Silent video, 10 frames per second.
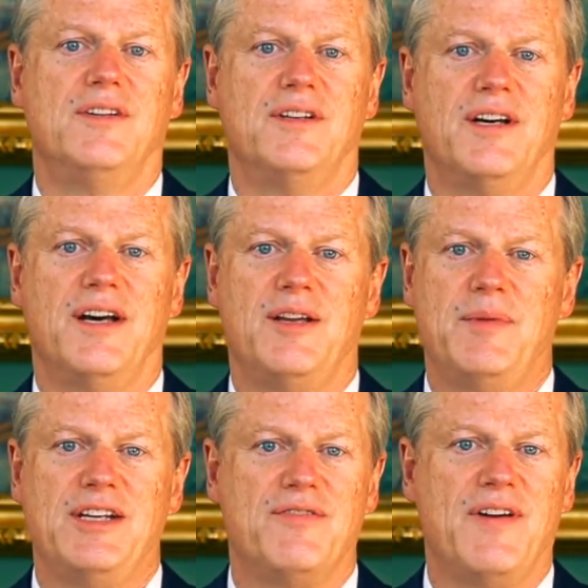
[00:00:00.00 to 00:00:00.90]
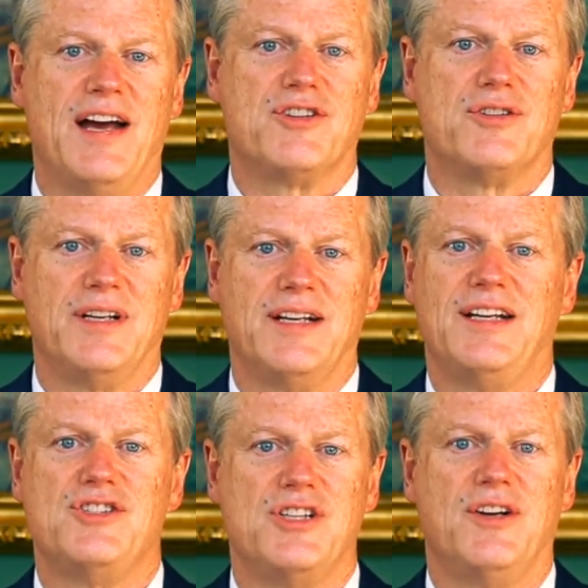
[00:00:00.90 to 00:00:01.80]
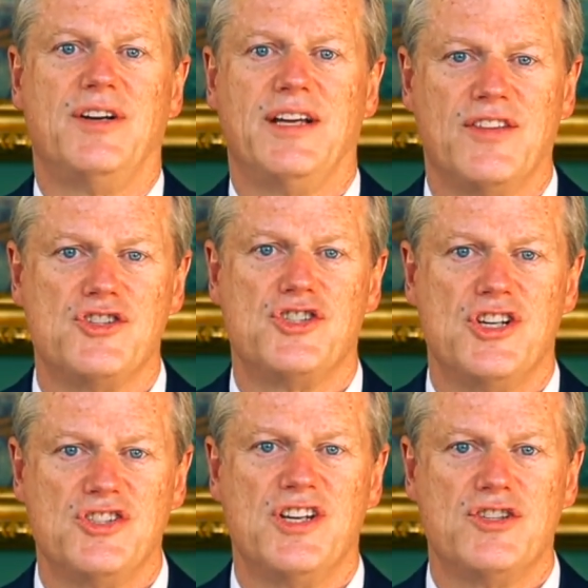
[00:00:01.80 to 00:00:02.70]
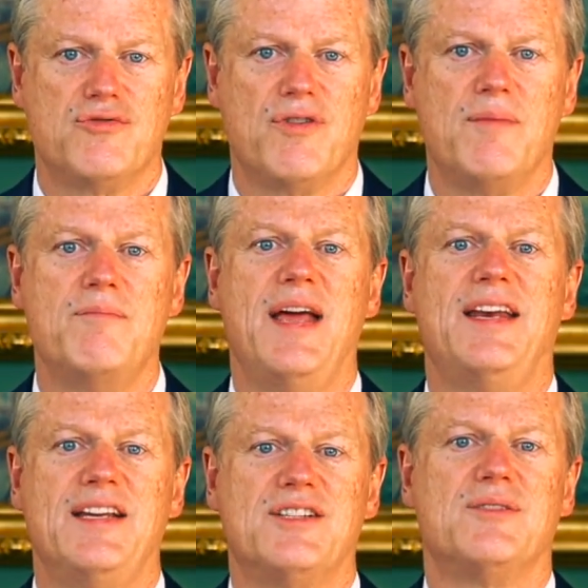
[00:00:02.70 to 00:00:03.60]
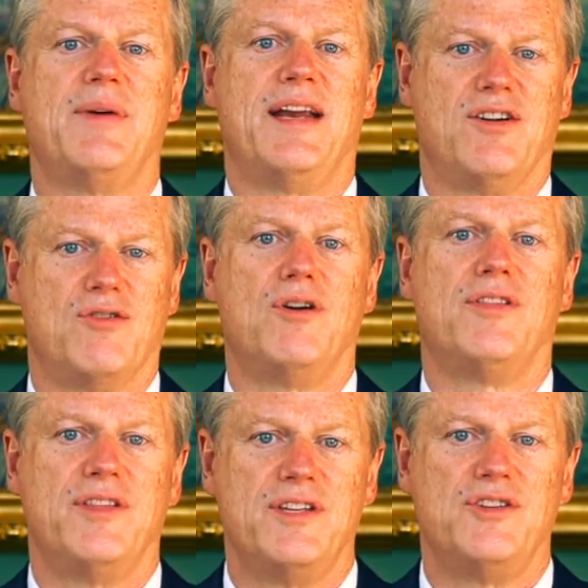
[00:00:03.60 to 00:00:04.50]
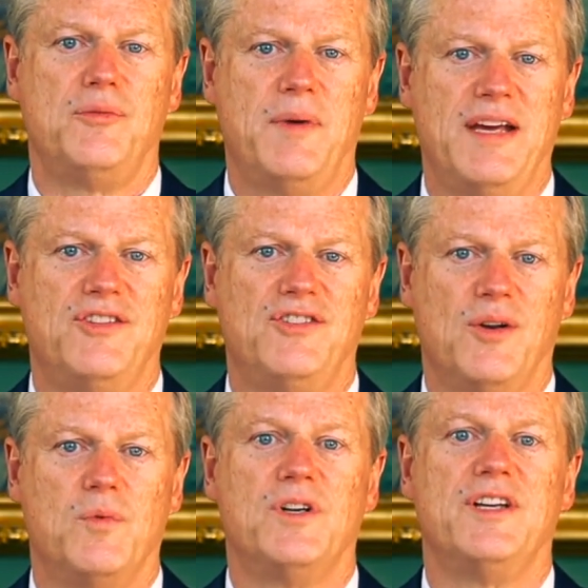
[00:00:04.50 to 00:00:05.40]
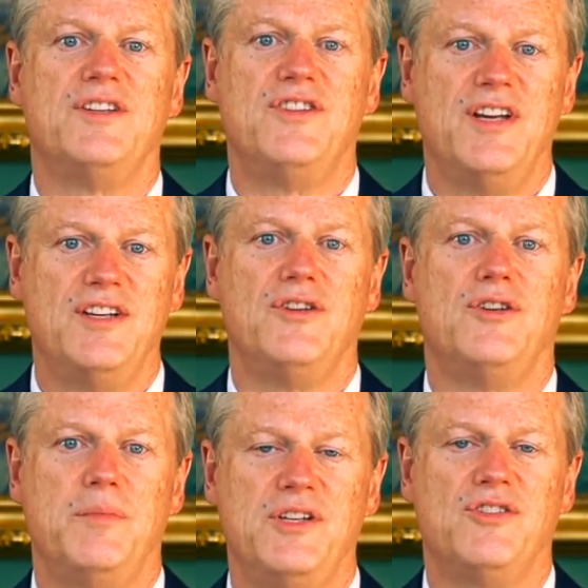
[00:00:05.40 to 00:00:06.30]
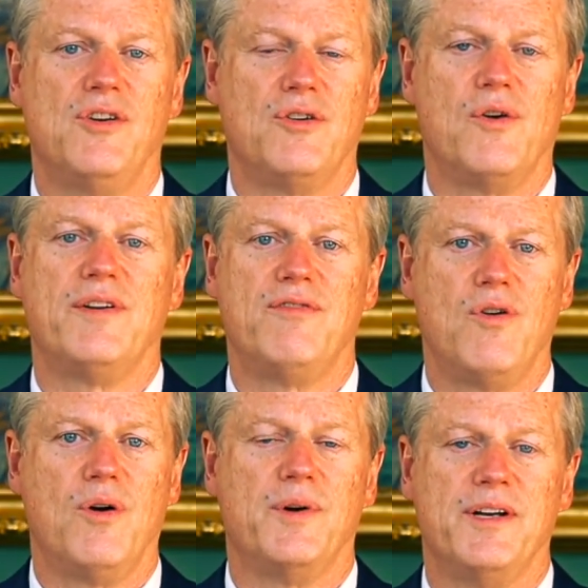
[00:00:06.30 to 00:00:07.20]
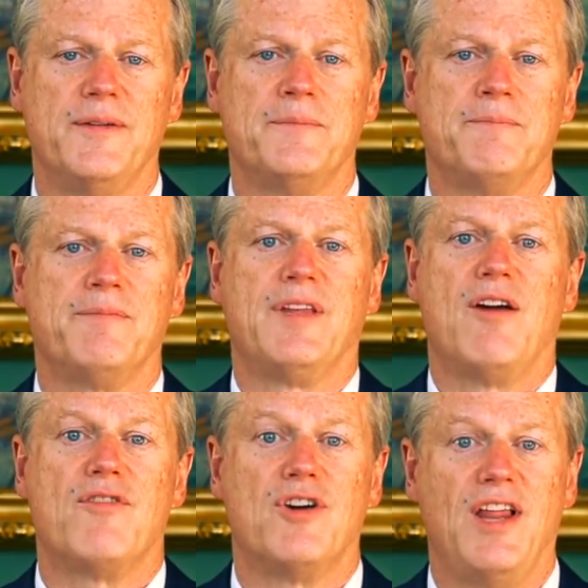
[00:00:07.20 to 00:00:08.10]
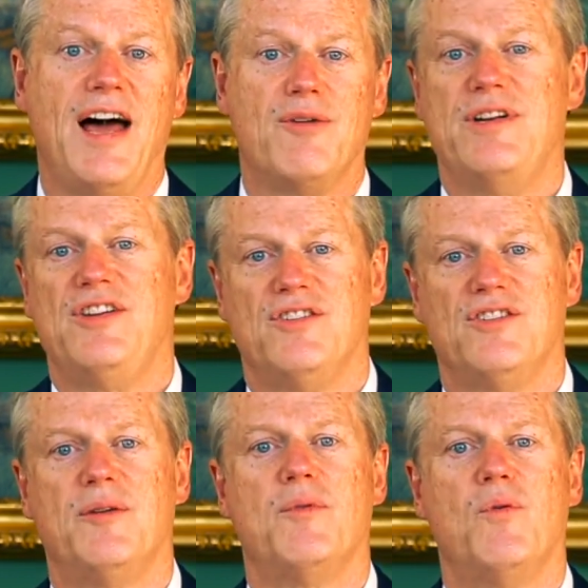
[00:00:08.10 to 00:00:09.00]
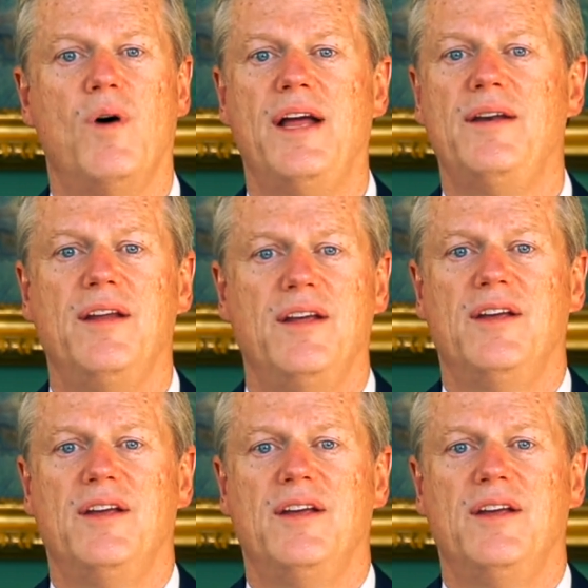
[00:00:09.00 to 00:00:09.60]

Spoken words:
and manufacturing and engineering, there's just a tremendous amount of growth in this space and will continue to be so going forward for a lot of reasons. Number one,